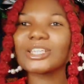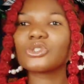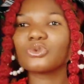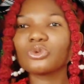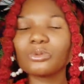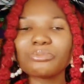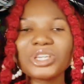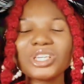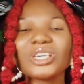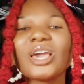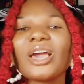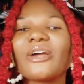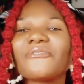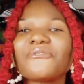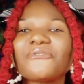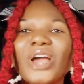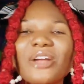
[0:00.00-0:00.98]
it would be
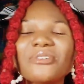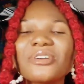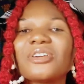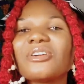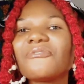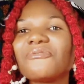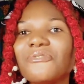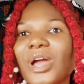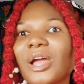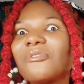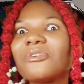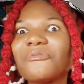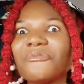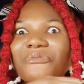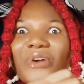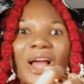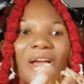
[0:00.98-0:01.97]
very,
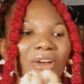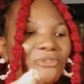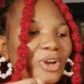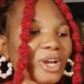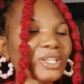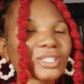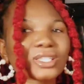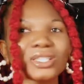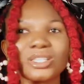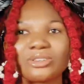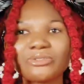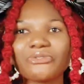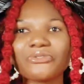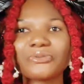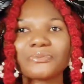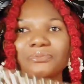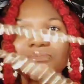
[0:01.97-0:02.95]
very, very, very stiff.